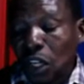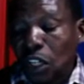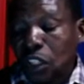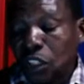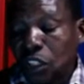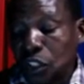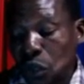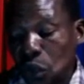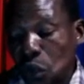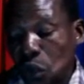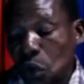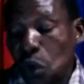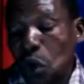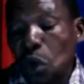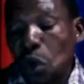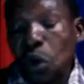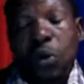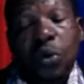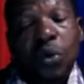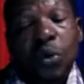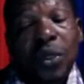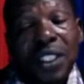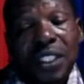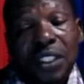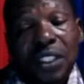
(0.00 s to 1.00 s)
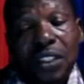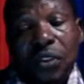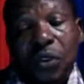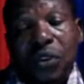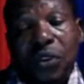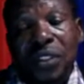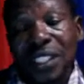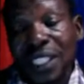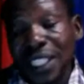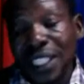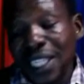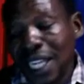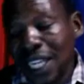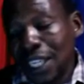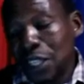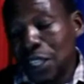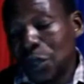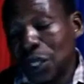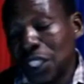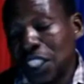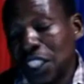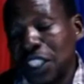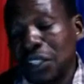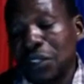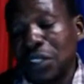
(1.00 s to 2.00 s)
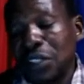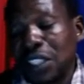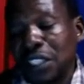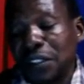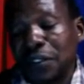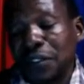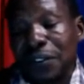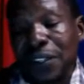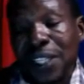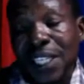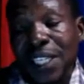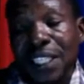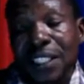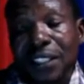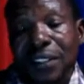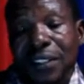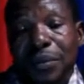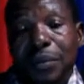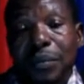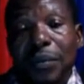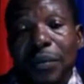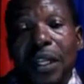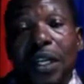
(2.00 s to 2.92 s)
So always consider your children's feelings.